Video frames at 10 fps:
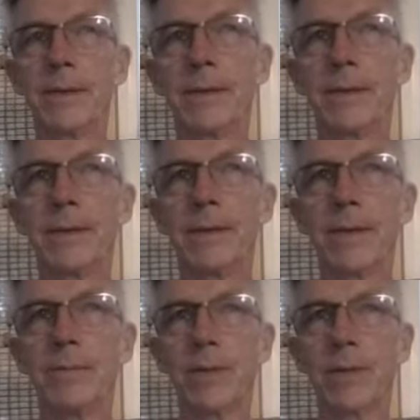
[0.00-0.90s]
and
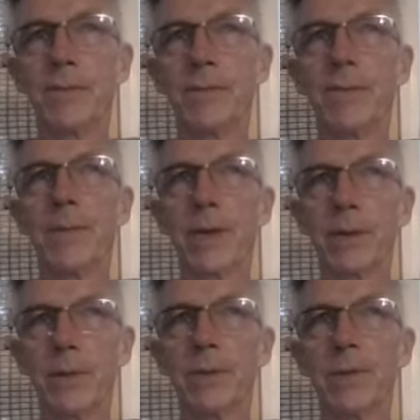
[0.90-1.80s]
uh, will give the
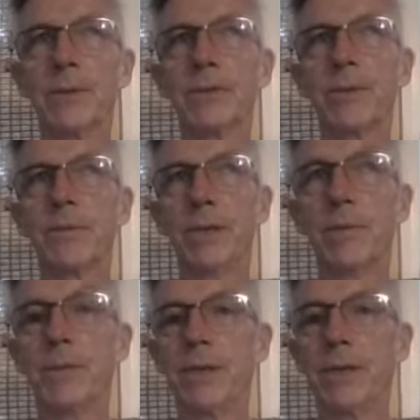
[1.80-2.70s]
Bible, but also give my
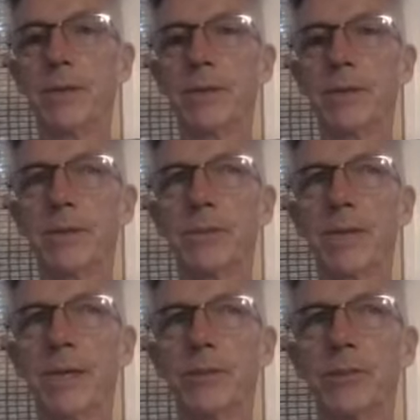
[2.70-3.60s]
opinion as a
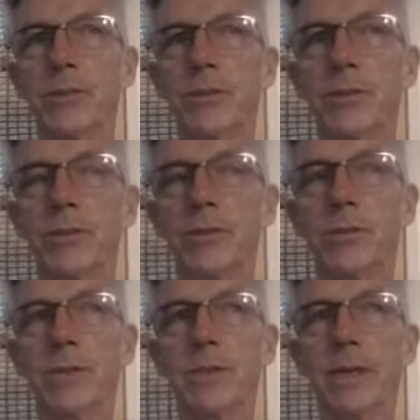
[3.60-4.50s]
pastor
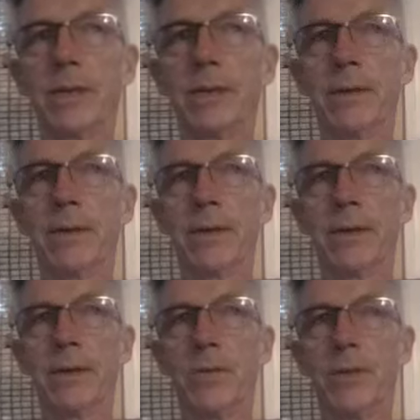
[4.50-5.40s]
also, and uh,
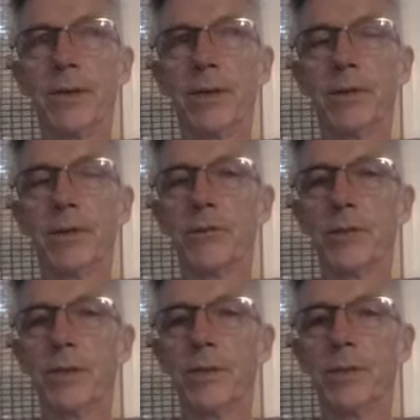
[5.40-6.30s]
hope that you can
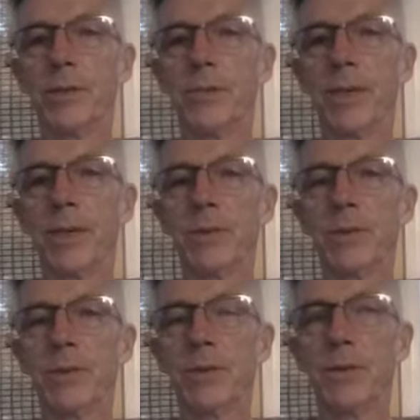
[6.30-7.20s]
join us at 2 p.m.
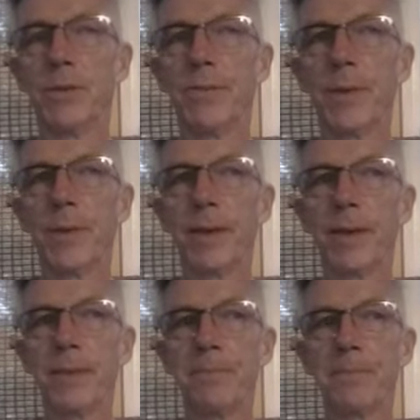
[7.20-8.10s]
tomorrow.
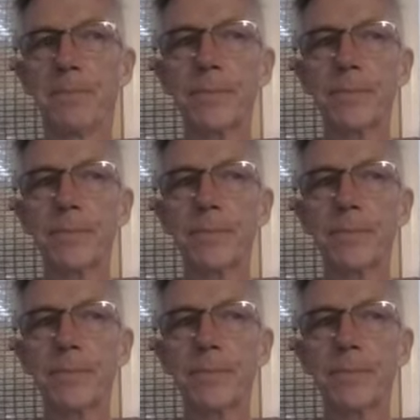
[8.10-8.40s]
Um,